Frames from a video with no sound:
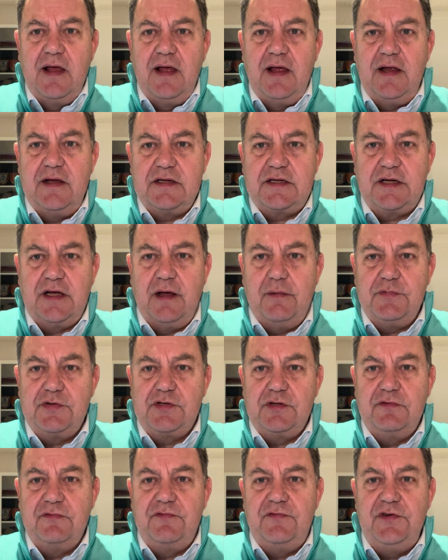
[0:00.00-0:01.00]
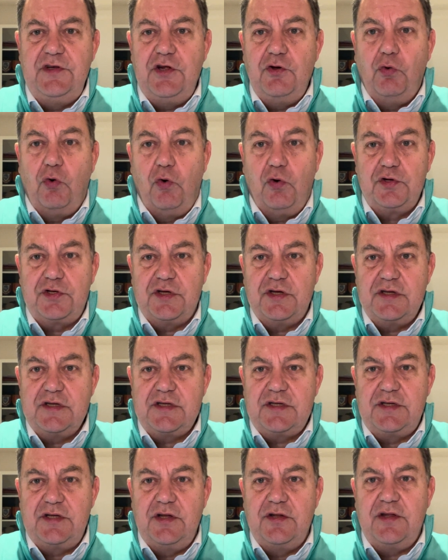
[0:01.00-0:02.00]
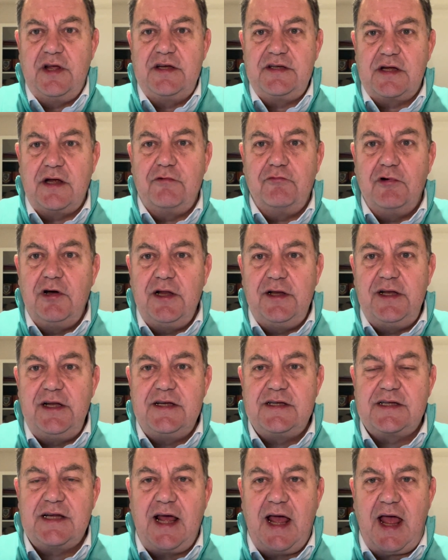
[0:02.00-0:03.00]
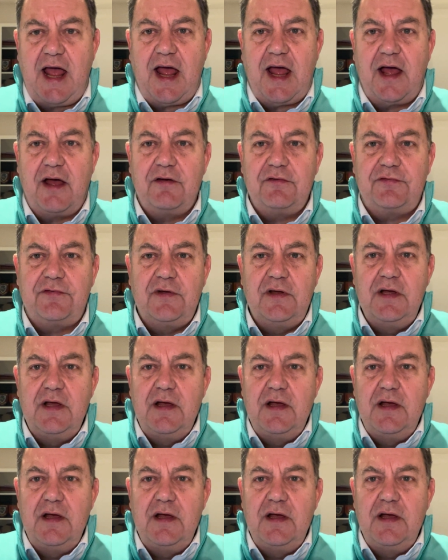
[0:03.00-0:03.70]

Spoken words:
in terms of new orders that they don't really need to have